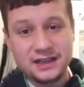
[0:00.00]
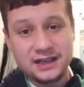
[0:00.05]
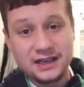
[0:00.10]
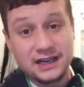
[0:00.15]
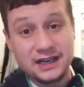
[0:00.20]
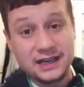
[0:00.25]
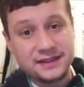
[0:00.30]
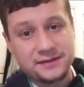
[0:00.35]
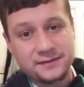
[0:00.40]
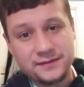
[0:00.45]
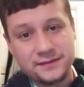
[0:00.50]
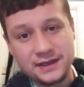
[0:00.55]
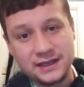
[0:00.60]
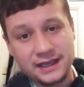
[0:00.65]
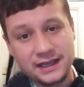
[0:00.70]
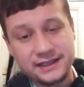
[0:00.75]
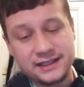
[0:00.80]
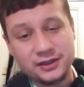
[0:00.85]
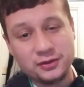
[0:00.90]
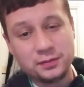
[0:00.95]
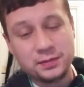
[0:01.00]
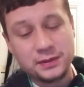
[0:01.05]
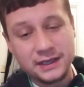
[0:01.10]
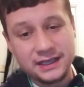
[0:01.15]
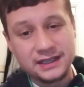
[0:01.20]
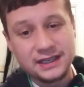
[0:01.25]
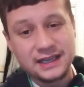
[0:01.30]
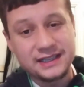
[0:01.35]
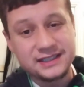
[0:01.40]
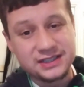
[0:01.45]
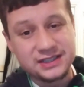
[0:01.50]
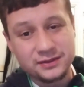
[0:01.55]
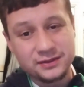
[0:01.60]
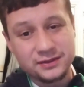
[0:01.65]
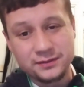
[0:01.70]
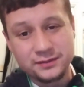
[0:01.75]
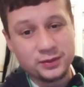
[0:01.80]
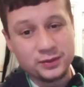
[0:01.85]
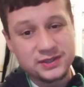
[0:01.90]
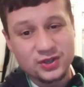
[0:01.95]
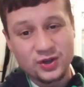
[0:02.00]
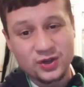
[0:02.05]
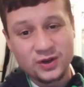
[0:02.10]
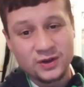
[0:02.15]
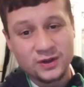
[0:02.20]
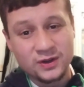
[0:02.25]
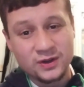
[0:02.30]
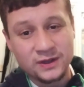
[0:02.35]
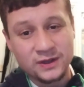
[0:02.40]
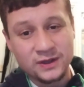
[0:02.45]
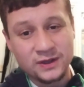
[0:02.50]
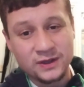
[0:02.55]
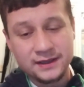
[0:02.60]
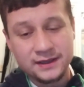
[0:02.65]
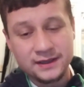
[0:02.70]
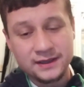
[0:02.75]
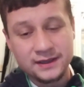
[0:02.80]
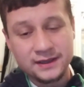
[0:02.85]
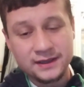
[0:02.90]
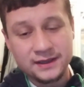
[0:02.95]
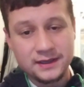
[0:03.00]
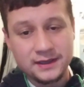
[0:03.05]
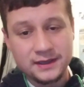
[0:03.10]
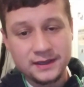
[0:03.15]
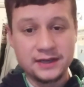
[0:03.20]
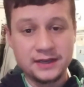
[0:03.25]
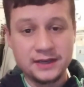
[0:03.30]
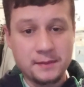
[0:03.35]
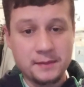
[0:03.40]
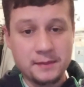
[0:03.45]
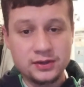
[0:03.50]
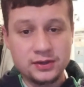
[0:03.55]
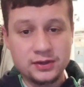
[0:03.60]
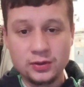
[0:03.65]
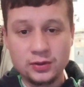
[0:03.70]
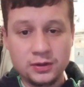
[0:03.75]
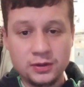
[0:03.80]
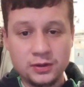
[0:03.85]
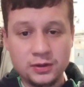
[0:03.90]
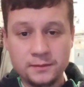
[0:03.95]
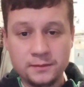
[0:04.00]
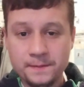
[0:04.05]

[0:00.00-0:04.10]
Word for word: I feel like he'll play the likes of Lewis Hall, uh, Livramento,